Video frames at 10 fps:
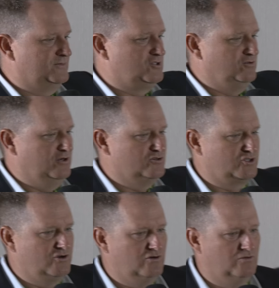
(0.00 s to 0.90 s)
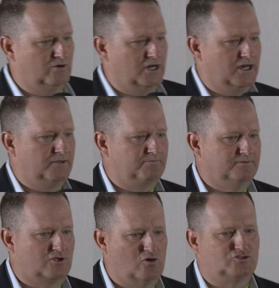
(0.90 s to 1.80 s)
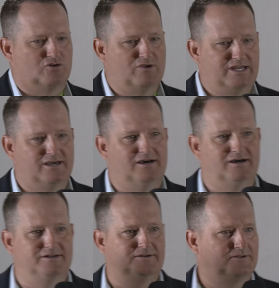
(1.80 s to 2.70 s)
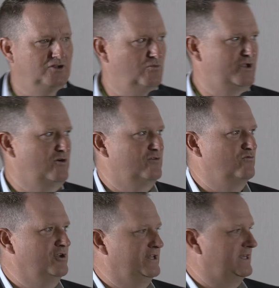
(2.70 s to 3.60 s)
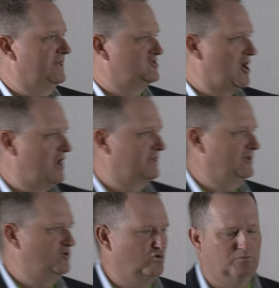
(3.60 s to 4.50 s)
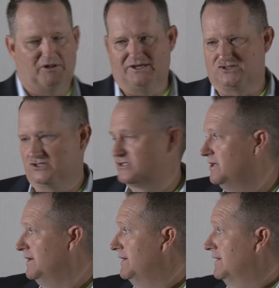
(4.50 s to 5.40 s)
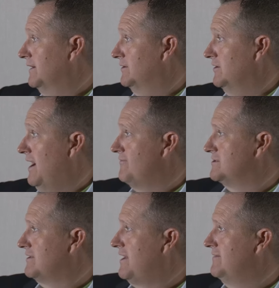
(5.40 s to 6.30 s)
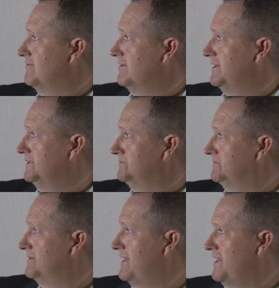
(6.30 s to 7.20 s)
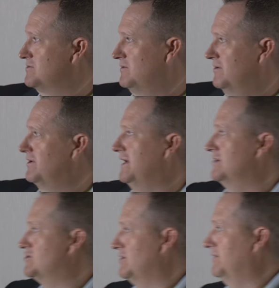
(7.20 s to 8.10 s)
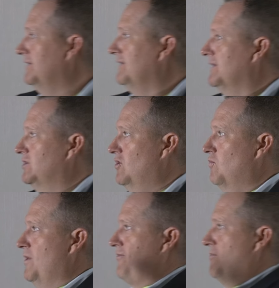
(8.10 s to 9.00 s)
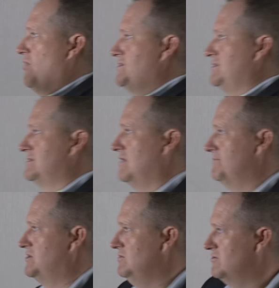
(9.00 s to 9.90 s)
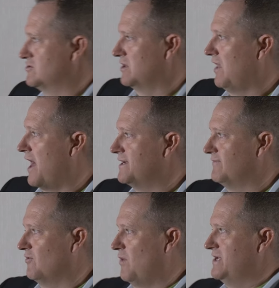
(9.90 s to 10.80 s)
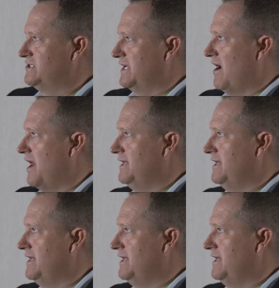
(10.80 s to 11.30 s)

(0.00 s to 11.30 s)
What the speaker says: 2 years ago, Costa Rica, and we go to really exotic and cool places. Do you have a slide for that as well? Okay, so with our President's Club too, there's a lot of different ways to get on